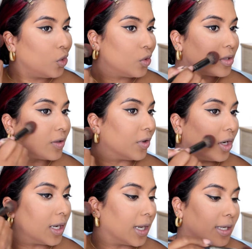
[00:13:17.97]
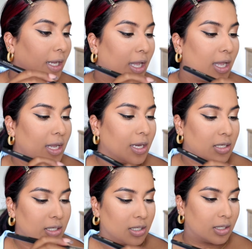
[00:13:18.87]
Use a very light
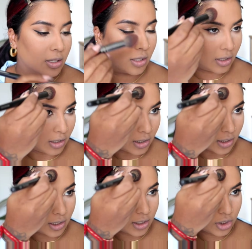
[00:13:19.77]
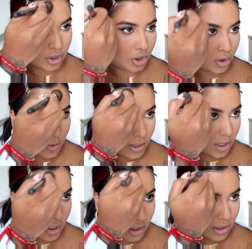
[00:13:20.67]
hand. Get into
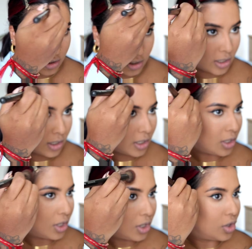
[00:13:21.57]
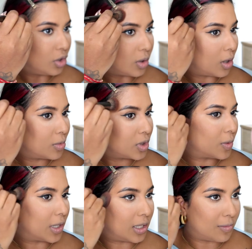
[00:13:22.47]
it. You
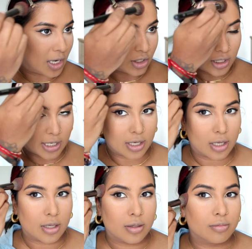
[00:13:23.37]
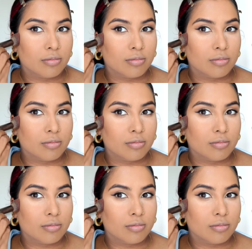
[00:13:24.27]
almost want to imagine like a...